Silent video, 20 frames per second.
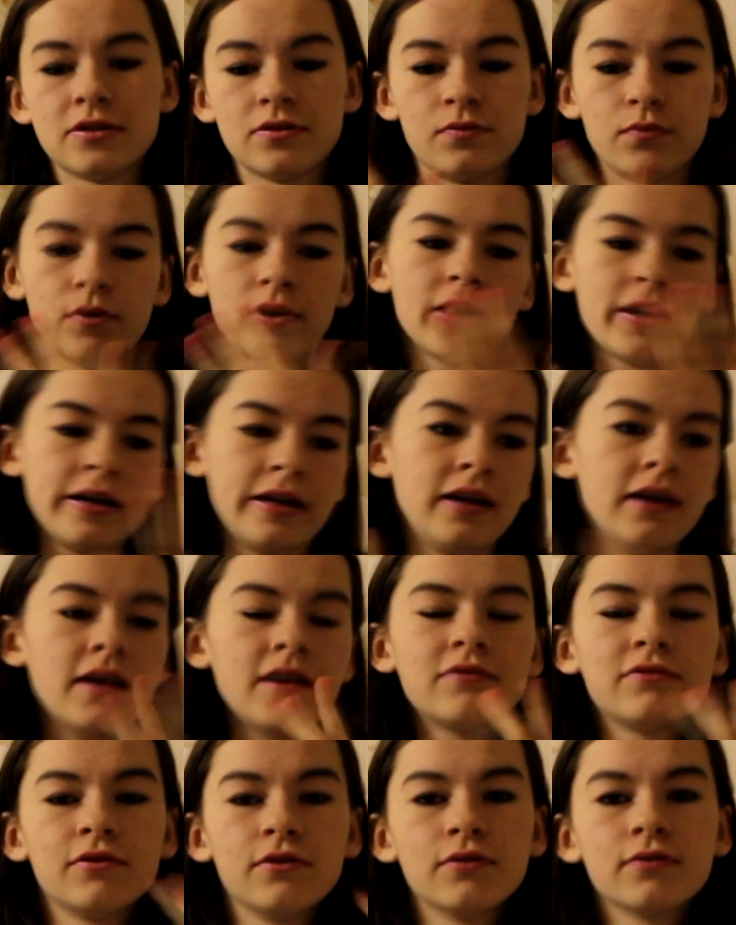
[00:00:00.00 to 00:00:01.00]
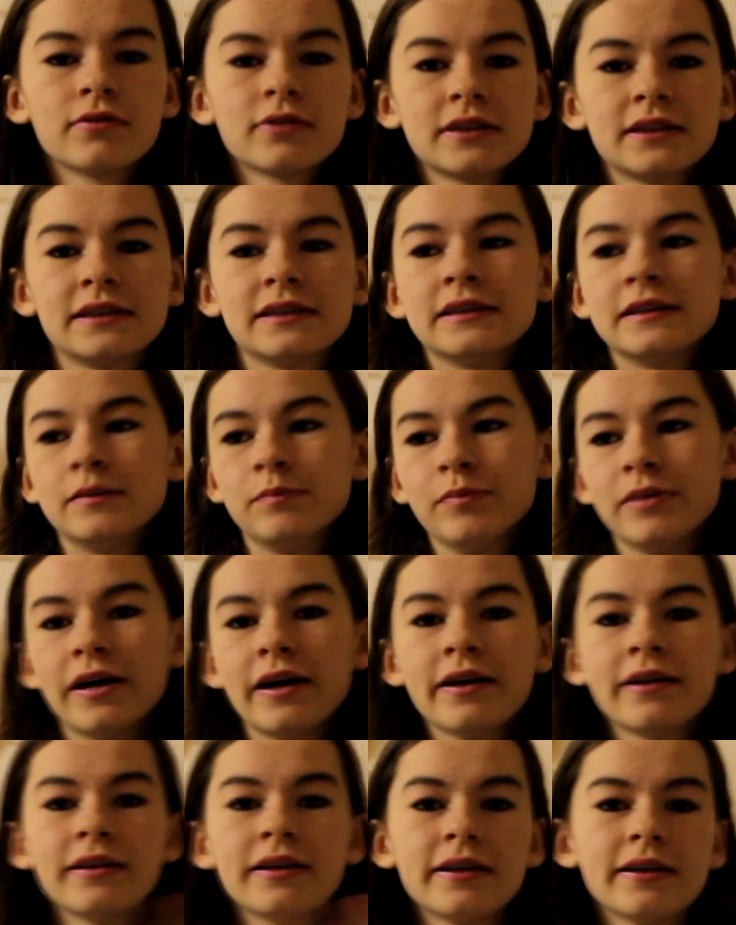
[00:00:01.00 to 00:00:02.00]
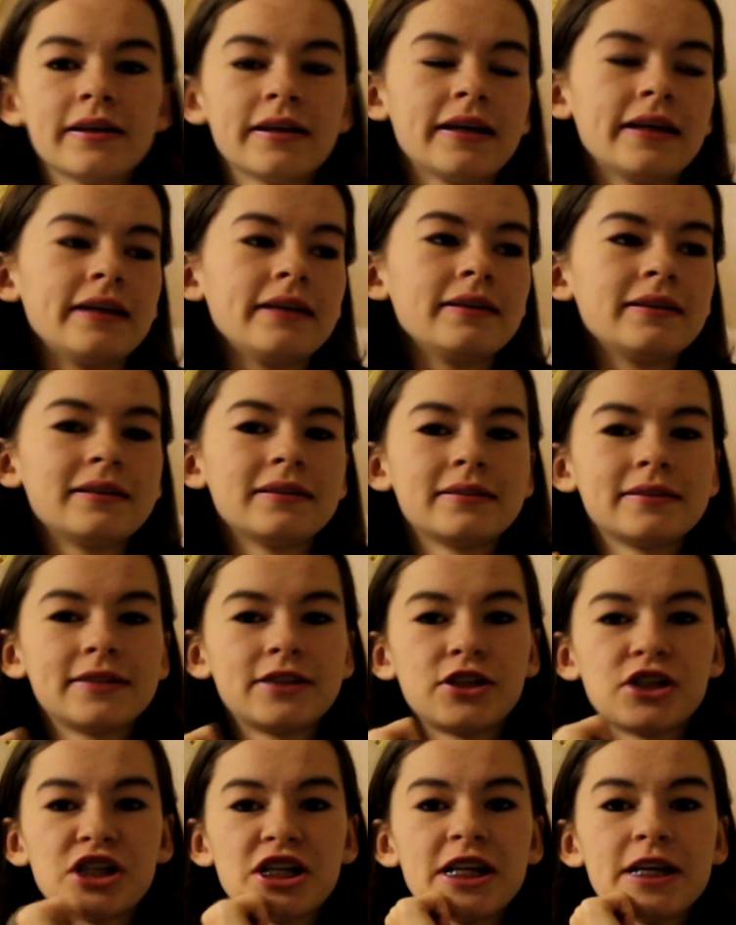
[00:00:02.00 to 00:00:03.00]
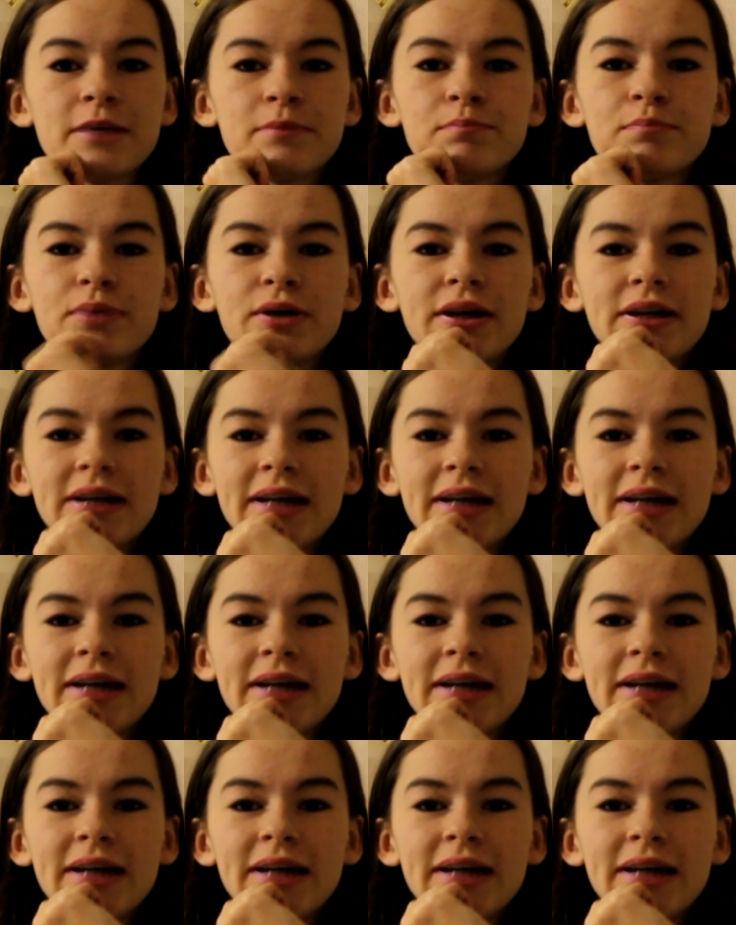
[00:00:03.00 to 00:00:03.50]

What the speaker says: and why love horses but eat sheep